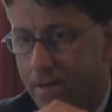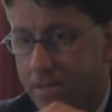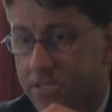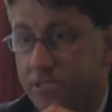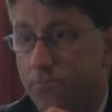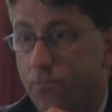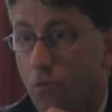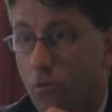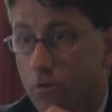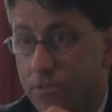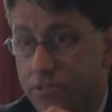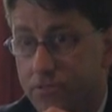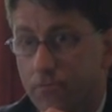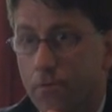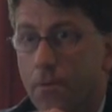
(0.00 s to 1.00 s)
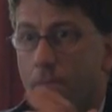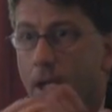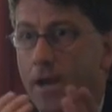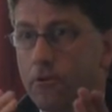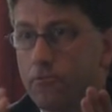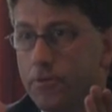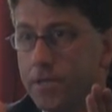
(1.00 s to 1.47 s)
Its importance from a
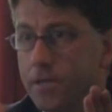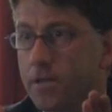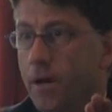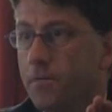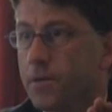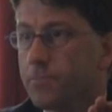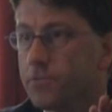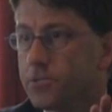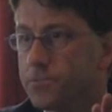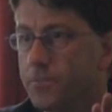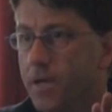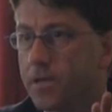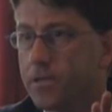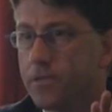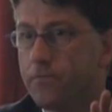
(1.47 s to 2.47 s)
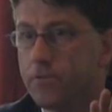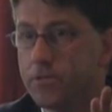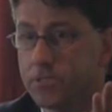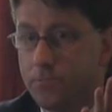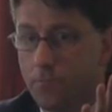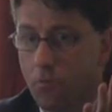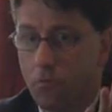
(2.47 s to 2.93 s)
macroeconomic perspective,
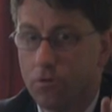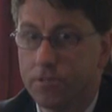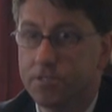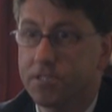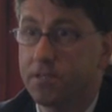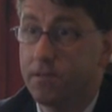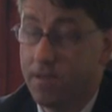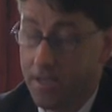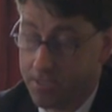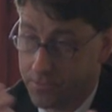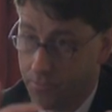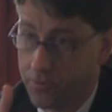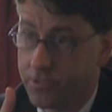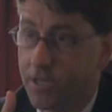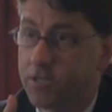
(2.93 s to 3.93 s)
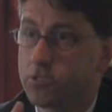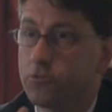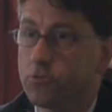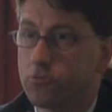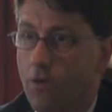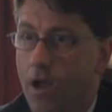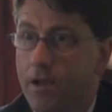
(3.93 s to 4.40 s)
its importance as a
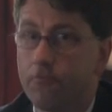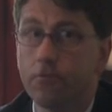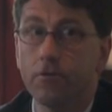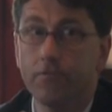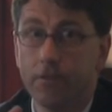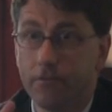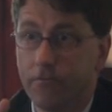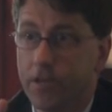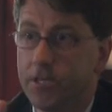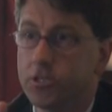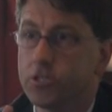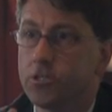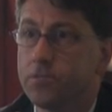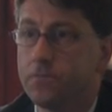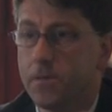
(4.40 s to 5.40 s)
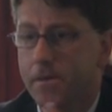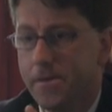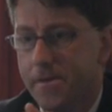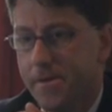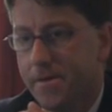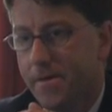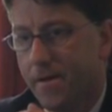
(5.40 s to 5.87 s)
potential driver of innovation
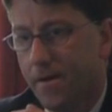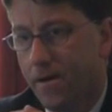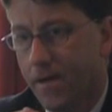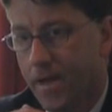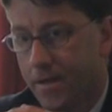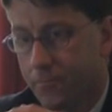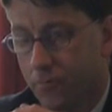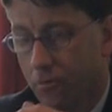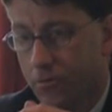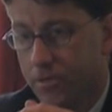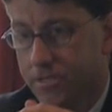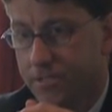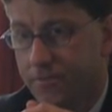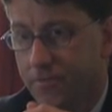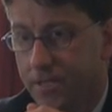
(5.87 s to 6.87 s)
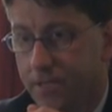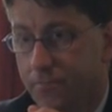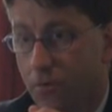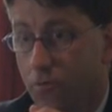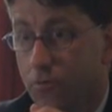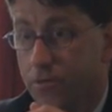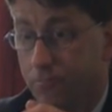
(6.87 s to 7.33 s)
and productivity
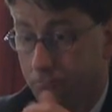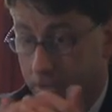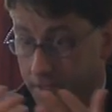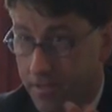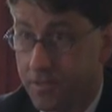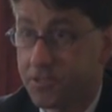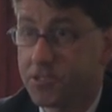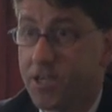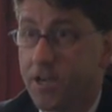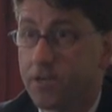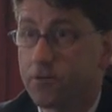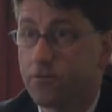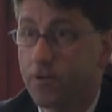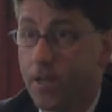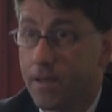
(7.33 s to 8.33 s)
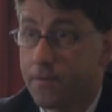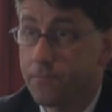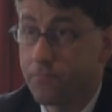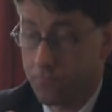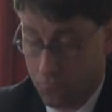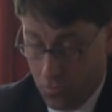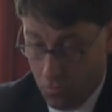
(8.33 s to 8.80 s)
both within the sector
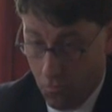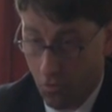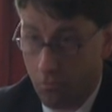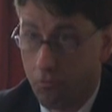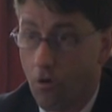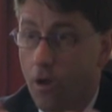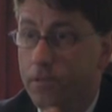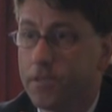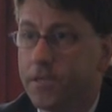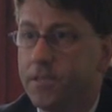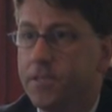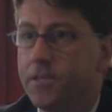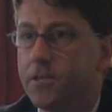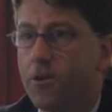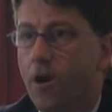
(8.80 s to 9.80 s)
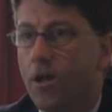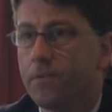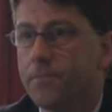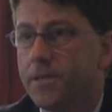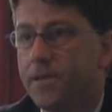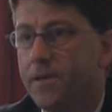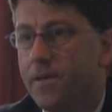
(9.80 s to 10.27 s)
and more broadly in the
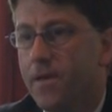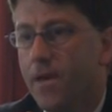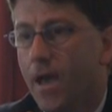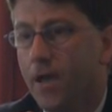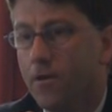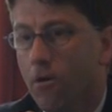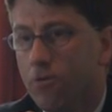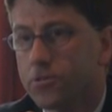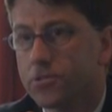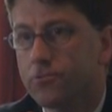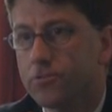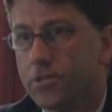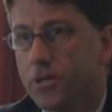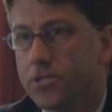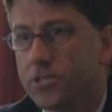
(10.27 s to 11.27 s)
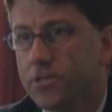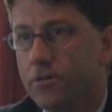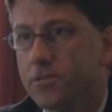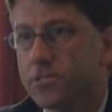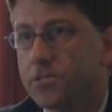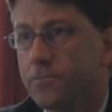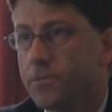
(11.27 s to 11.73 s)
economy, and also touching
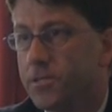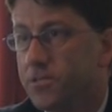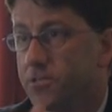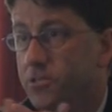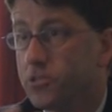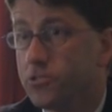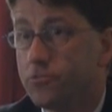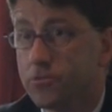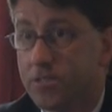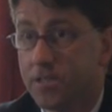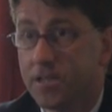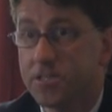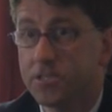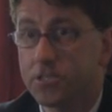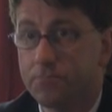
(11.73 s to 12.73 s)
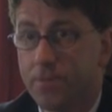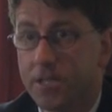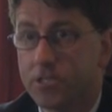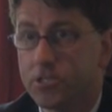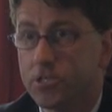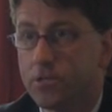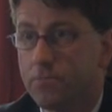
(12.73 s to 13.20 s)
on some of these issues that I just
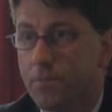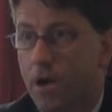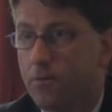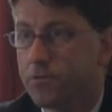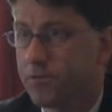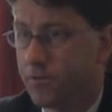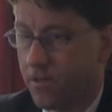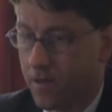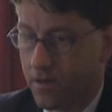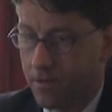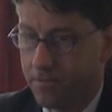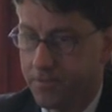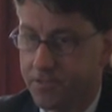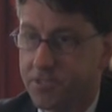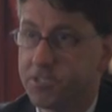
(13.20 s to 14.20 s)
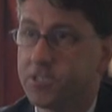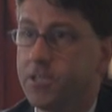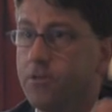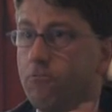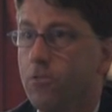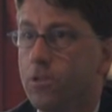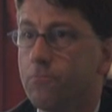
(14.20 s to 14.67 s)
mentioned about the
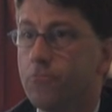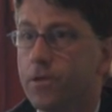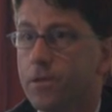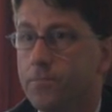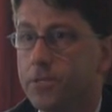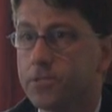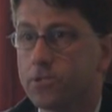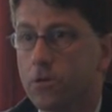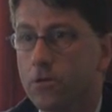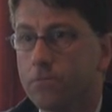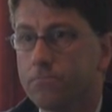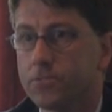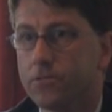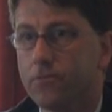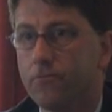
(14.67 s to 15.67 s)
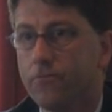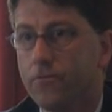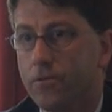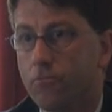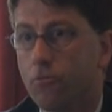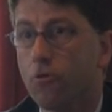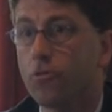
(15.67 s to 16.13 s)
disequilibrium in terms of
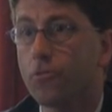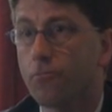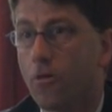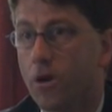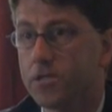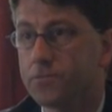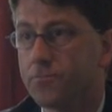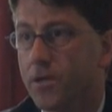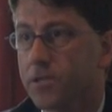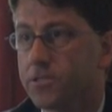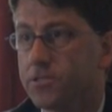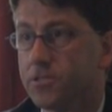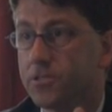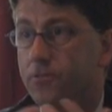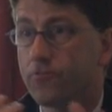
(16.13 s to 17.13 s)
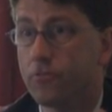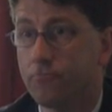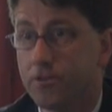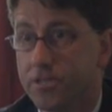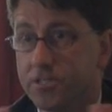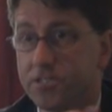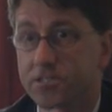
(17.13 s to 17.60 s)
growth prospects in
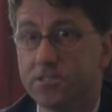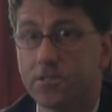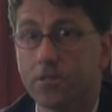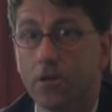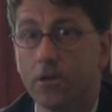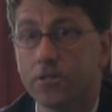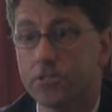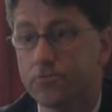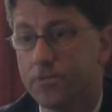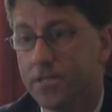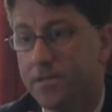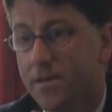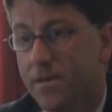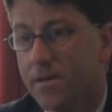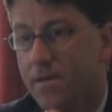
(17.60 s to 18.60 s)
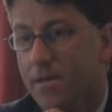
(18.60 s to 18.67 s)
different regions of the country,